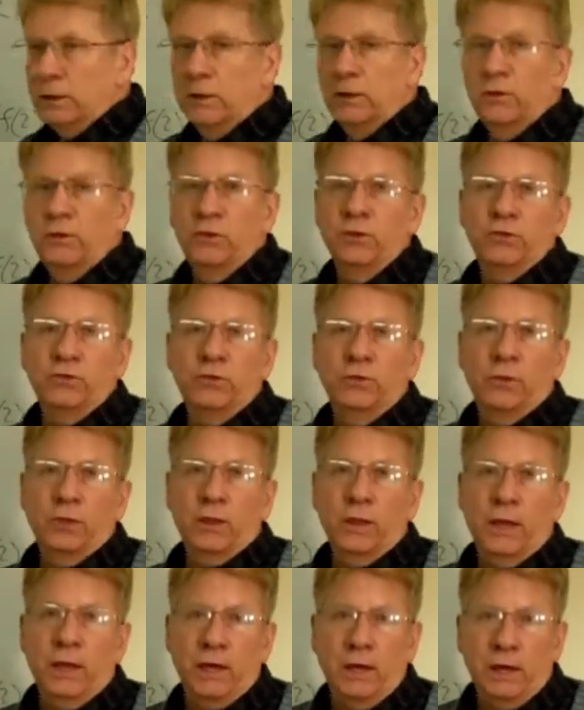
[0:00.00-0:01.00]
In addition to
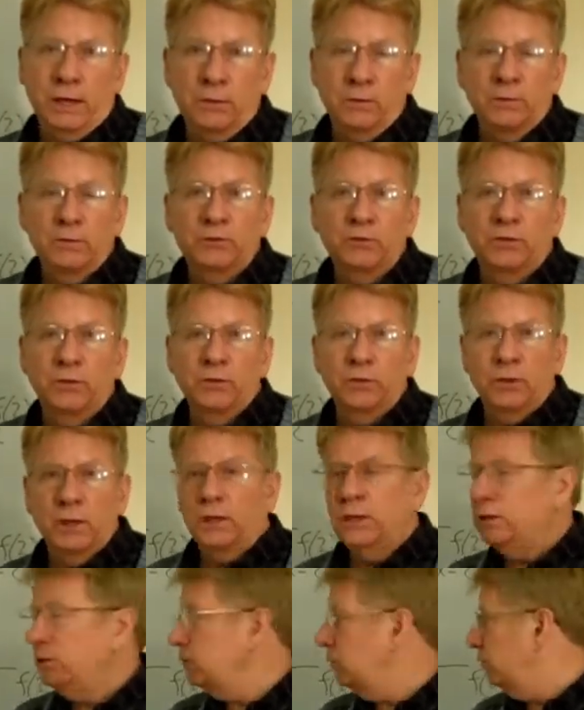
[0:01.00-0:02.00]
that,
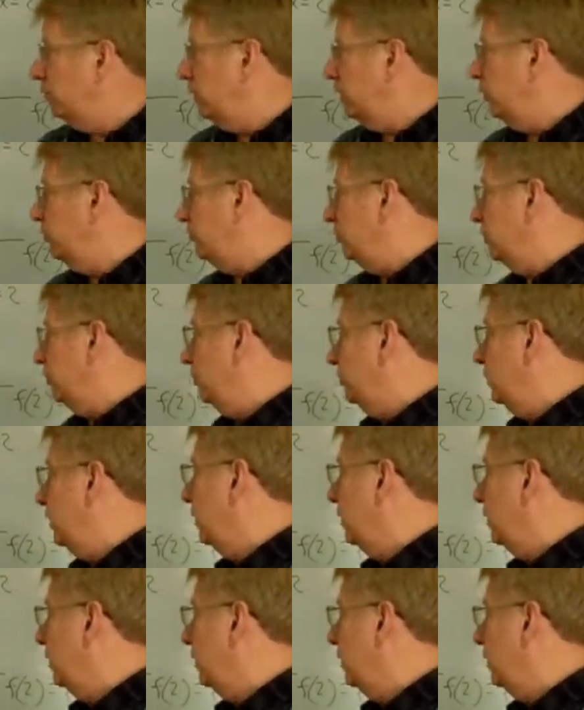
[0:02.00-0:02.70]
synthetic division